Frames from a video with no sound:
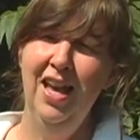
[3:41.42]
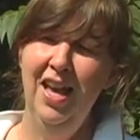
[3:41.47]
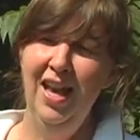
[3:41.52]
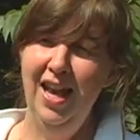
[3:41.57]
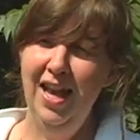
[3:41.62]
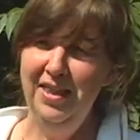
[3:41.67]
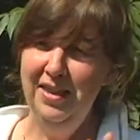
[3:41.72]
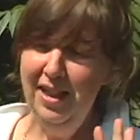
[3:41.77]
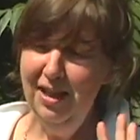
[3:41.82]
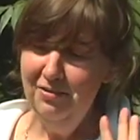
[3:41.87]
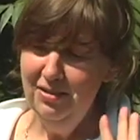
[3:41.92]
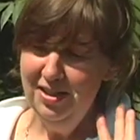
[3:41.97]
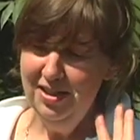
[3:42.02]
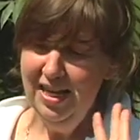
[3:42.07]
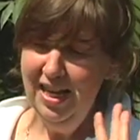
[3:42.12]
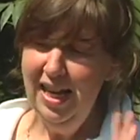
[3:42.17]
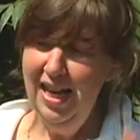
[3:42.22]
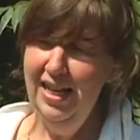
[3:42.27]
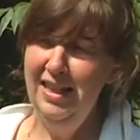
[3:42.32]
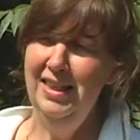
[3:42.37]
and they have to
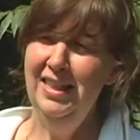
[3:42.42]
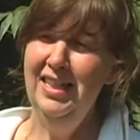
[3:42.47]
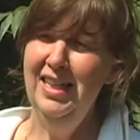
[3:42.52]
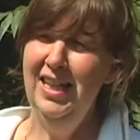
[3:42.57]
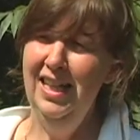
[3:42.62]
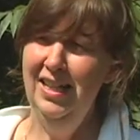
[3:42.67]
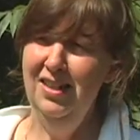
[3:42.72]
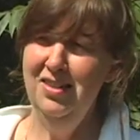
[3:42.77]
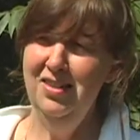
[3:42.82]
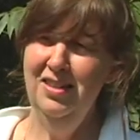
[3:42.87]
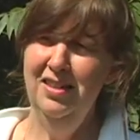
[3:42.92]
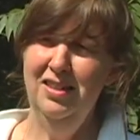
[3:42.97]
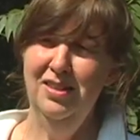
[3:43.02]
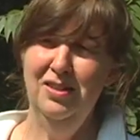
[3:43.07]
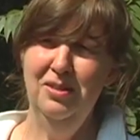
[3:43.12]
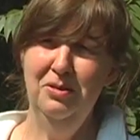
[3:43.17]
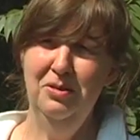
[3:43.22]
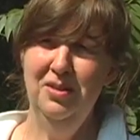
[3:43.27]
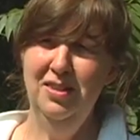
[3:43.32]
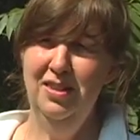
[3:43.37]
tag the kids, and as
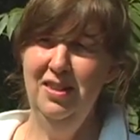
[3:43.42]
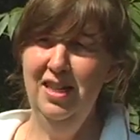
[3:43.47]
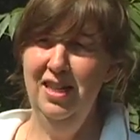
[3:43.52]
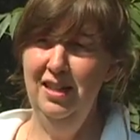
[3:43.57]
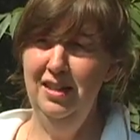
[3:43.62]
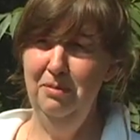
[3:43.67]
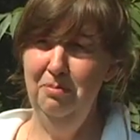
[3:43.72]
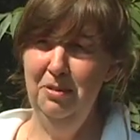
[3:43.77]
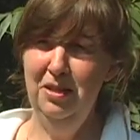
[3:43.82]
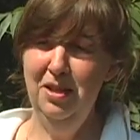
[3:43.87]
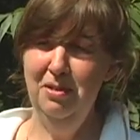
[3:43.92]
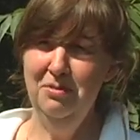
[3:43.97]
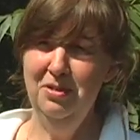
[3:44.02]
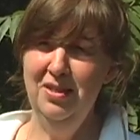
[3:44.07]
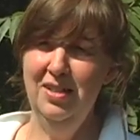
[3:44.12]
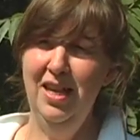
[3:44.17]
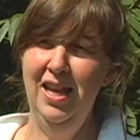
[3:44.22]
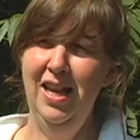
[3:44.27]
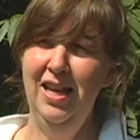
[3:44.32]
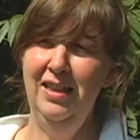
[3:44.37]
soon as the kid becomes
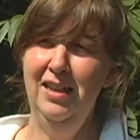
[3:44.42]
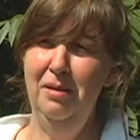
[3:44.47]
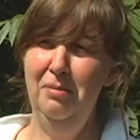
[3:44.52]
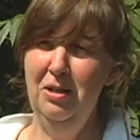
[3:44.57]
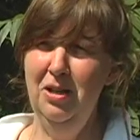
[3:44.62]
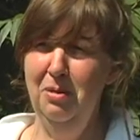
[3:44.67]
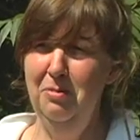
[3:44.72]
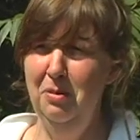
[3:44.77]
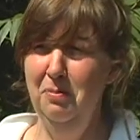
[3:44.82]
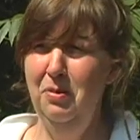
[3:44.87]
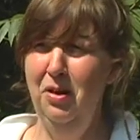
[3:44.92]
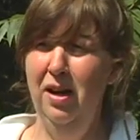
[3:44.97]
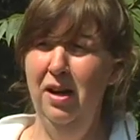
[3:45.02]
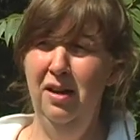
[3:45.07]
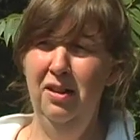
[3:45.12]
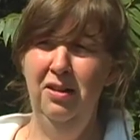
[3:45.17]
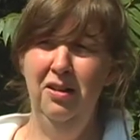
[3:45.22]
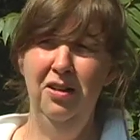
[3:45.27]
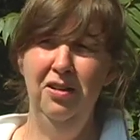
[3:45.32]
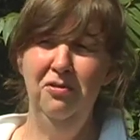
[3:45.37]
tagged, they become a
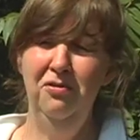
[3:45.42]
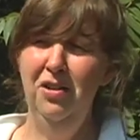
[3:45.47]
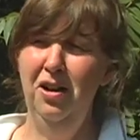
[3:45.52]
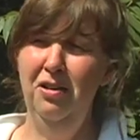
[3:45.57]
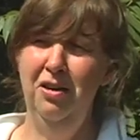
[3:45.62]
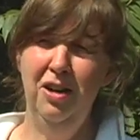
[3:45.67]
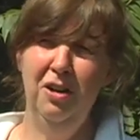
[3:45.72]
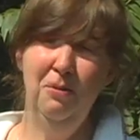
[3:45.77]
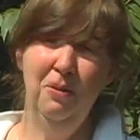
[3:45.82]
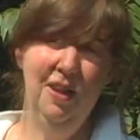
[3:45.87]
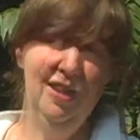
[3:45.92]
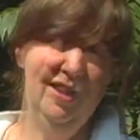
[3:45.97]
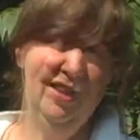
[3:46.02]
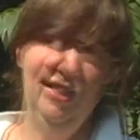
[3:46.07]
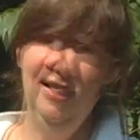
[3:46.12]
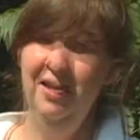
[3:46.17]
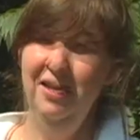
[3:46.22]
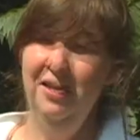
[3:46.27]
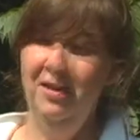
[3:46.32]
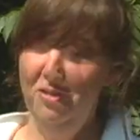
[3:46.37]
predator, and very
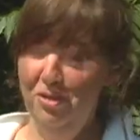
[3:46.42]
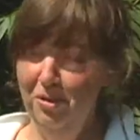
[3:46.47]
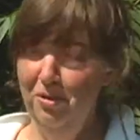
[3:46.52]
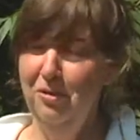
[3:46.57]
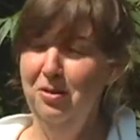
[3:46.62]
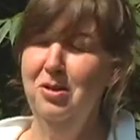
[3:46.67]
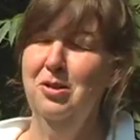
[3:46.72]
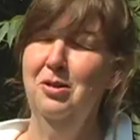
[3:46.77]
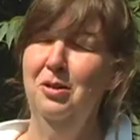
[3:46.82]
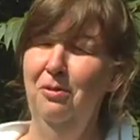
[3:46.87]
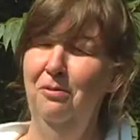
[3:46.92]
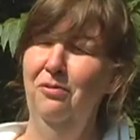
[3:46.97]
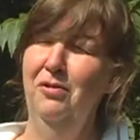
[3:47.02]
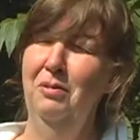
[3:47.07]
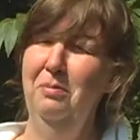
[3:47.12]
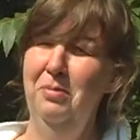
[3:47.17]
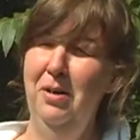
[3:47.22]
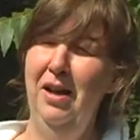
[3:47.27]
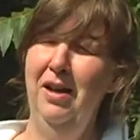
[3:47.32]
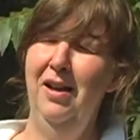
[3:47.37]
quickly the turtles turn
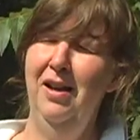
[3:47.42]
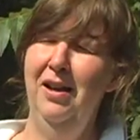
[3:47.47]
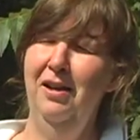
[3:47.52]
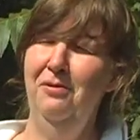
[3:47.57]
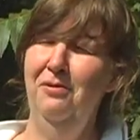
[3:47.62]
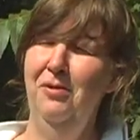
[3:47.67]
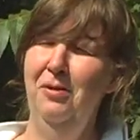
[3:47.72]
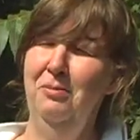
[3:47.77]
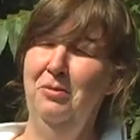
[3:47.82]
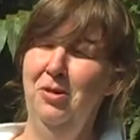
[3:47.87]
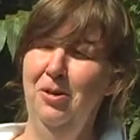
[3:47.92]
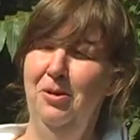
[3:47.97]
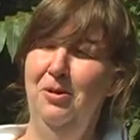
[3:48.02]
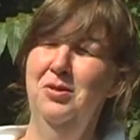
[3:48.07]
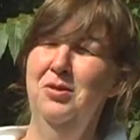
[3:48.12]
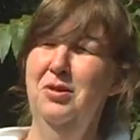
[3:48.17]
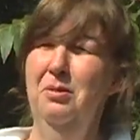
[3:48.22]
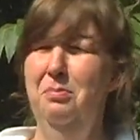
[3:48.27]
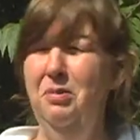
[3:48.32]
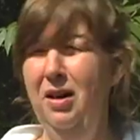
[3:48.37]
from
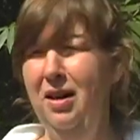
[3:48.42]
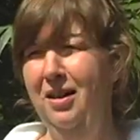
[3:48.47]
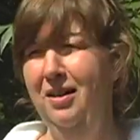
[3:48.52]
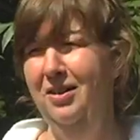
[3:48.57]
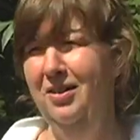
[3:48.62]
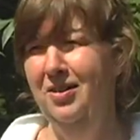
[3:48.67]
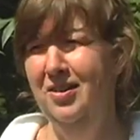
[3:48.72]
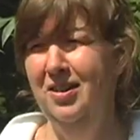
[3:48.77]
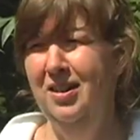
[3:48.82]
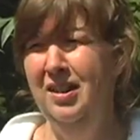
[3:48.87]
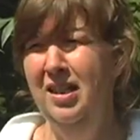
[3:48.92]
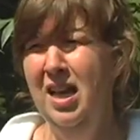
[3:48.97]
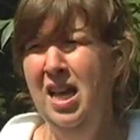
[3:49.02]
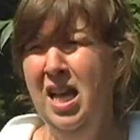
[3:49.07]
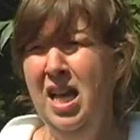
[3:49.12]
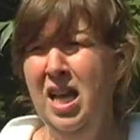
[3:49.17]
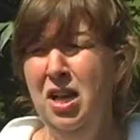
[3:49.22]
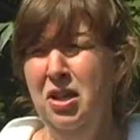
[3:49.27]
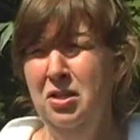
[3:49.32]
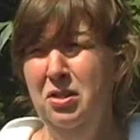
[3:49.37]
turtles to predators. And
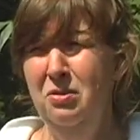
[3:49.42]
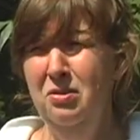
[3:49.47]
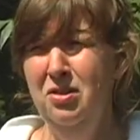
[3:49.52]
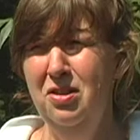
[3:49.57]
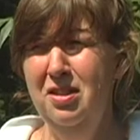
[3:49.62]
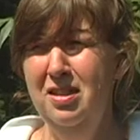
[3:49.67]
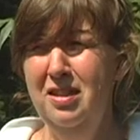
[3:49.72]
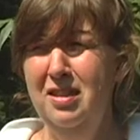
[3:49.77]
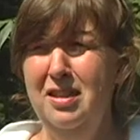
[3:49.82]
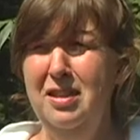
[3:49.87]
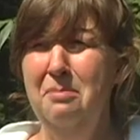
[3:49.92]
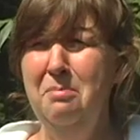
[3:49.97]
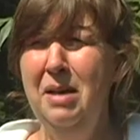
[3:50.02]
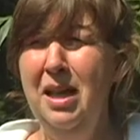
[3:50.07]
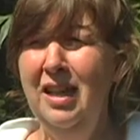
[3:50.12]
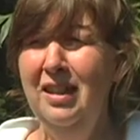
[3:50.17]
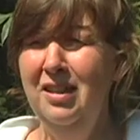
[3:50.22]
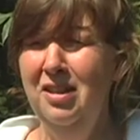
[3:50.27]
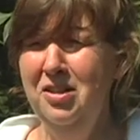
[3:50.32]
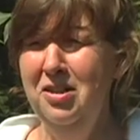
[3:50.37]
so it's to
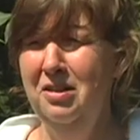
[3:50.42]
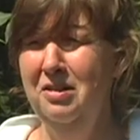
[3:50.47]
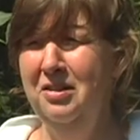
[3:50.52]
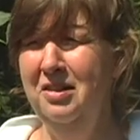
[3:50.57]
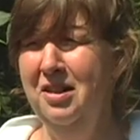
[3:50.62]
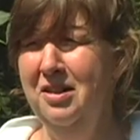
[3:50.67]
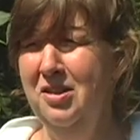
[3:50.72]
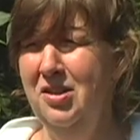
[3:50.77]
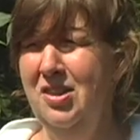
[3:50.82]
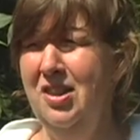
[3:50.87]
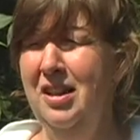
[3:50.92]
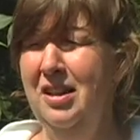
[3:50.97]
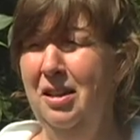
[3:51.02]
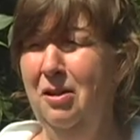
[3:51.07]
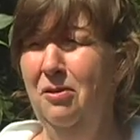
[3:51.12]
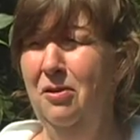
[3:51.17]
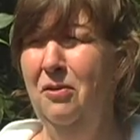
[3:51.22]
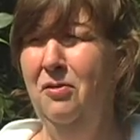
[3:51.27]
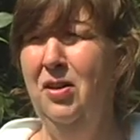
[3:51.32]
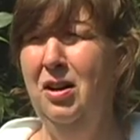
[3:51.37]
make the children understand
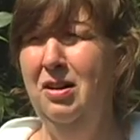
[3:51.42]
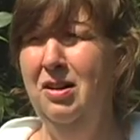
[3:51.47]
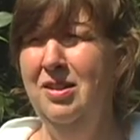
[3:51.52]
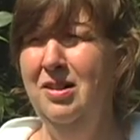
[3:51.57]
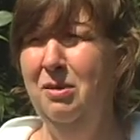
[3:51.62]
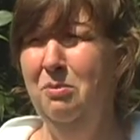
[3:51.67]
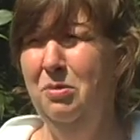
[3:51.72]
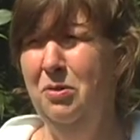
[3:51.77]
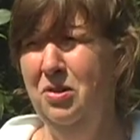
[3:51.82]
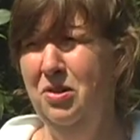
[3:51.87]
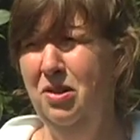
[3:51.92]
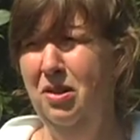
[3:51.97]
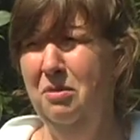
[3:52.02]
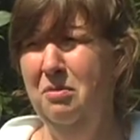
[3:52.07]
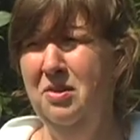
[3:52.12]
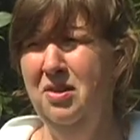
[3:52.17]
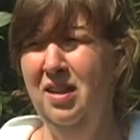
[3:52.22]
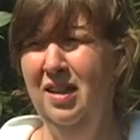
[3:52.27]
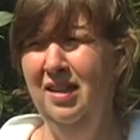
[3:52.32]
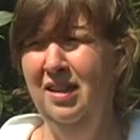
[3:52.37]
in very simple
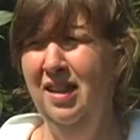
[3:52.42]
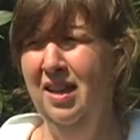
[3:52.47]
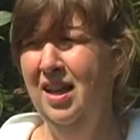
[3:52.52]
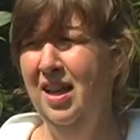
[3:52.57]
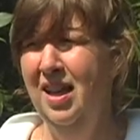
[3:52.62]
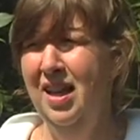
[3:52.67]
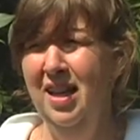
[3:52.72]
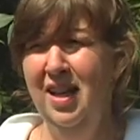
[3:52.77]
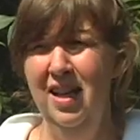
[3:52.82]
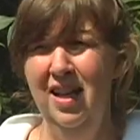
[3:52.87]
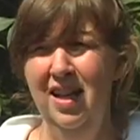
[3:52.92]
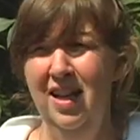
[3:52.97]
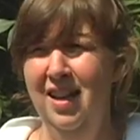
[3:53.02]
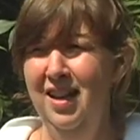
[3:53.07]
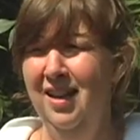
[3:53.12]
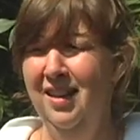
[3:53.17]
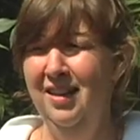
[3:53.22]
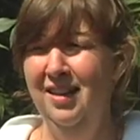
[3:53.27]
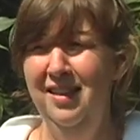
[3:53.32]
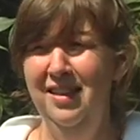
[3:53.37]
terms that
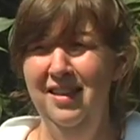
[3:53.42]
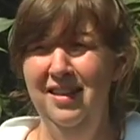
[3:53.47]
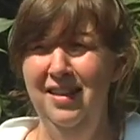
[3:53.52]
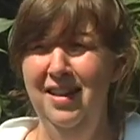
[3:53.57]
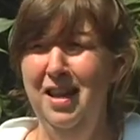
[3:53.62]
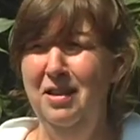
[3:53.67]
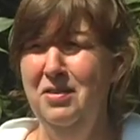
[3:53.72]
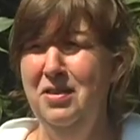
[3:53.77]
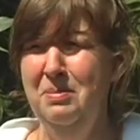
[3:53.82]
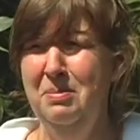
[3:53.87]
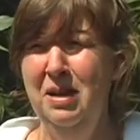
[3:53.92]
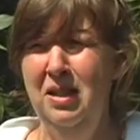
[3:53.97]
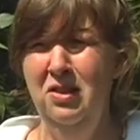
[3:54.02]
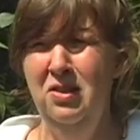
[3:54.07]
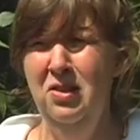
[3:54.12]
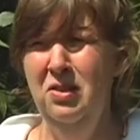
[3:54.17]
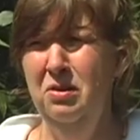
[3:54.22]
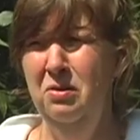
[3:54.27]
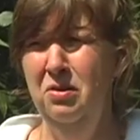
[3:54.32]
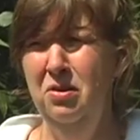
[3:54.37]
the lifespan
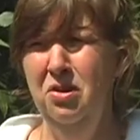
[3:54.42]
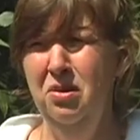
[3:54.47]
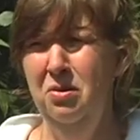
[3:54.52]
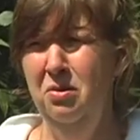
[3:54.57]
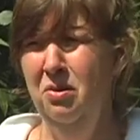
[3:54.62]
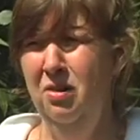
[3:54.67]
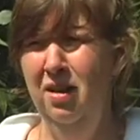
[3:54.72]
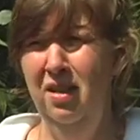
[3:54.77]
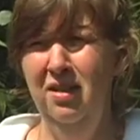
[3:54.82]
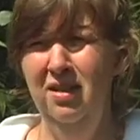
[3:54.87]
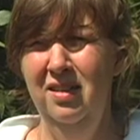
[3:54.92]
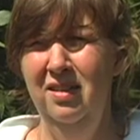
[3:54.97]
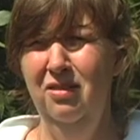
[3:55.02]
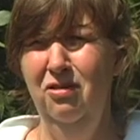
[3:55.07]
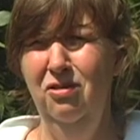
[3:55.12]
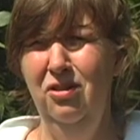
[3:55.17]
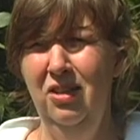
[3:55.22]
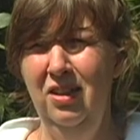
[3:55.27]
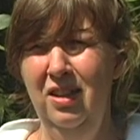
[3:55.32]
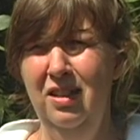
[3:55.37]
is so short
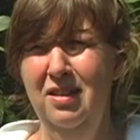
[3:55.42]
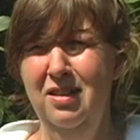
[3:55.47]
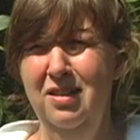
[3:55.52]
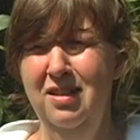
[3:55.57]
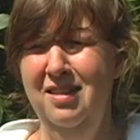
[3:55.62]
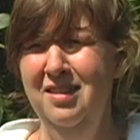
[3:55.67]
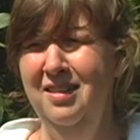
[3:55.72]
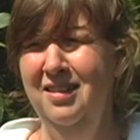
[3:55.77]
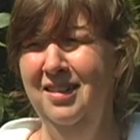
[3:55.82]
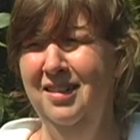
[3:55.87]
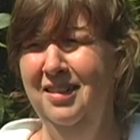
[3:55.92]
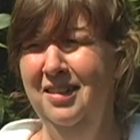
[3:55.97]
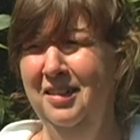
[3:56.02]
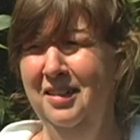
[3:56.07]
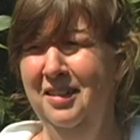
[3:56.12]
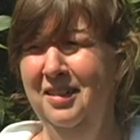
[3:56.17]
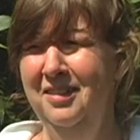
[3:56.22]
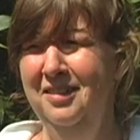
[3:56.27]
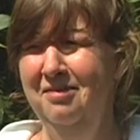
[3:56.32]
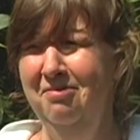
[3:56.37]
for these
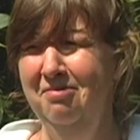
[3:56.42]
little